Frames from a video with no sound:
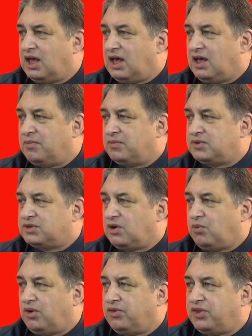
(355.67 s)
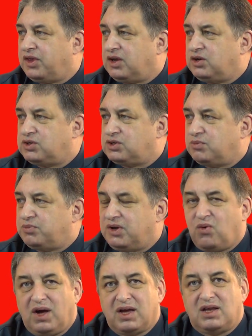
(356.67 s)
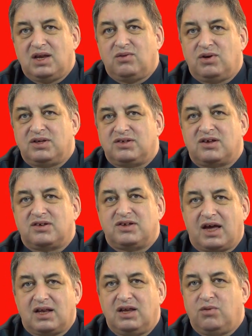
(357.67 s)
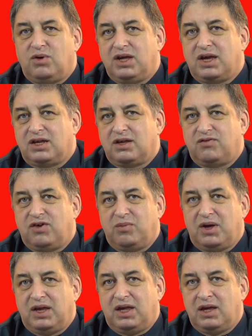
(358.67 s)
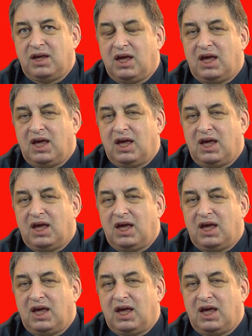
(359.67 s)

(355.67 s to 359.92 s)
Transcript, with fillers: Um, so one thing you should be quite clear on is exactly what you're getting for your money.